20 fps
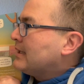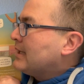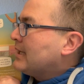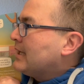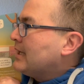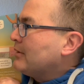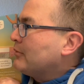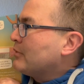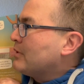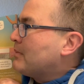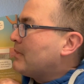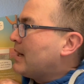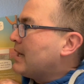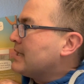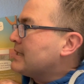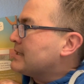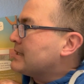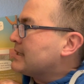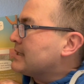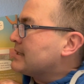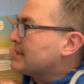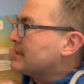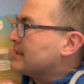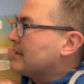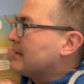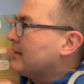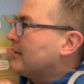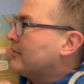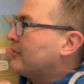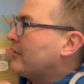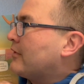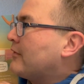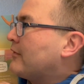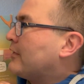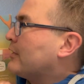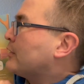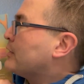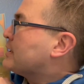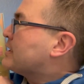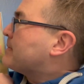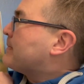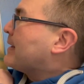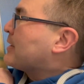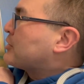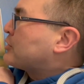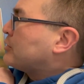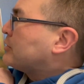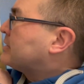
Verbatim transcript: It reminds us of very special